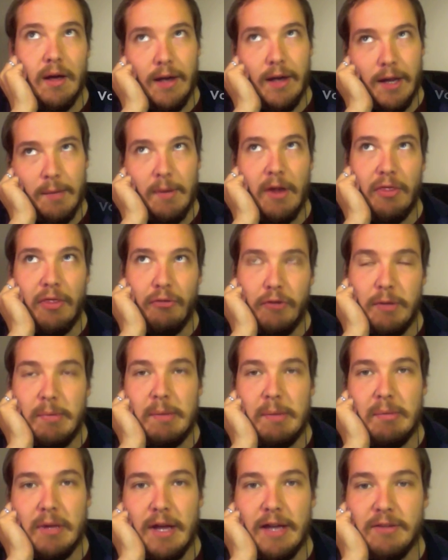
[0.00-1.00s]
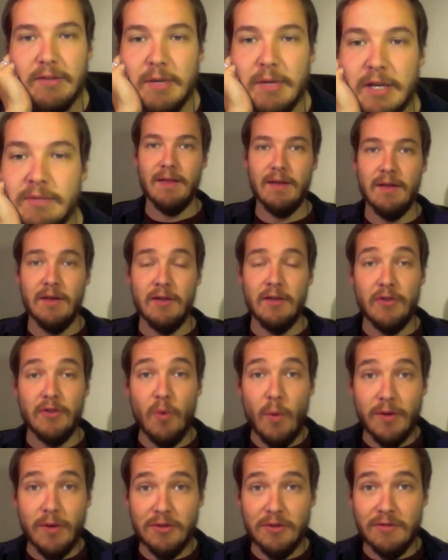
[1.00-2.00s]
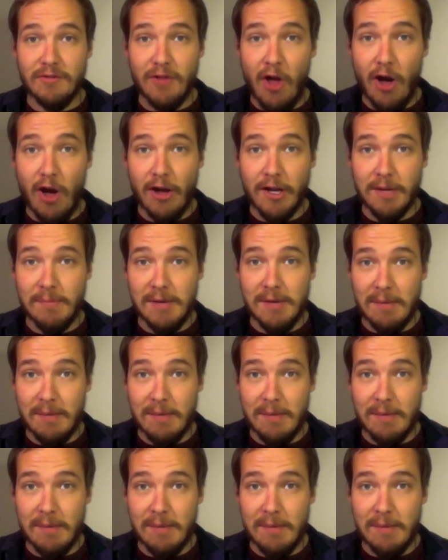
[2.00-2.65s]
I had about 3 people ask me, so what's your vlog gonna be